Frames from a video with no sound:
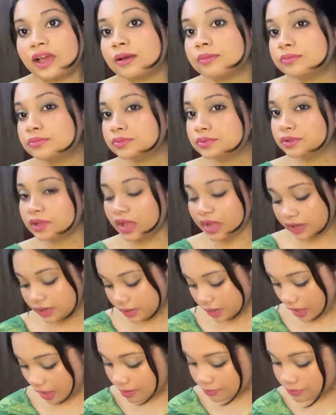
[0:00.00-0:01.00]

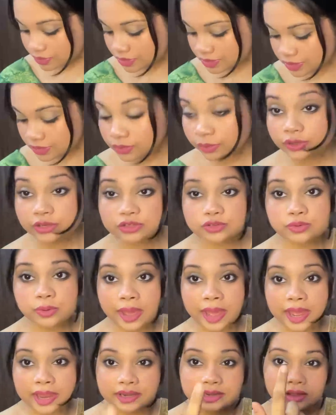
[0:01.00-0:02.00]
I'm just going to
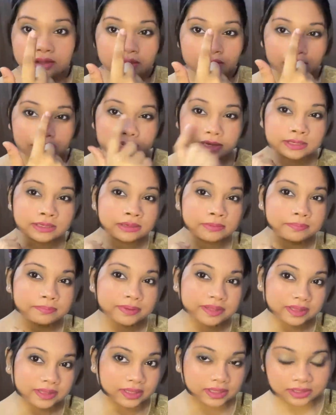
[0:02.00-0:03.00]
add a little
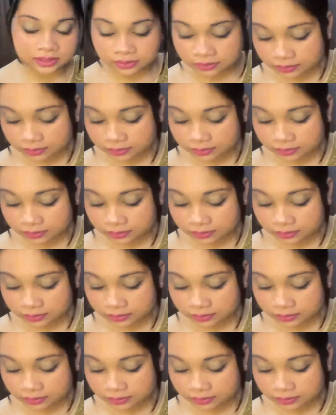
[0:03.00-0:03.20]
bindi